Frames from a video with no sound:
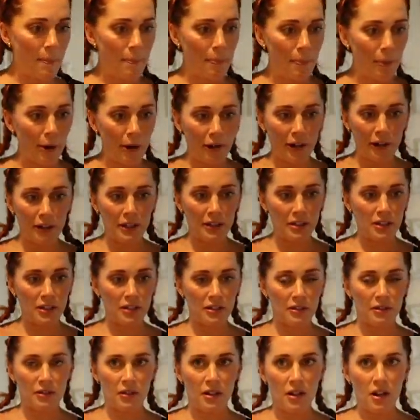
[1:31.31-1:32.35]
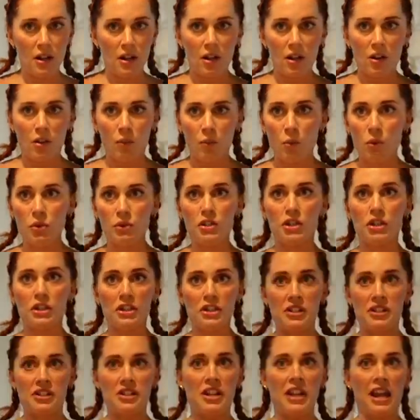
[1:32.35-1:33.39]
but we'll
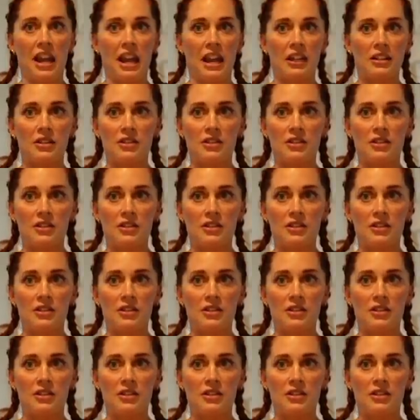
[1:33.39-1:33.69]
just see.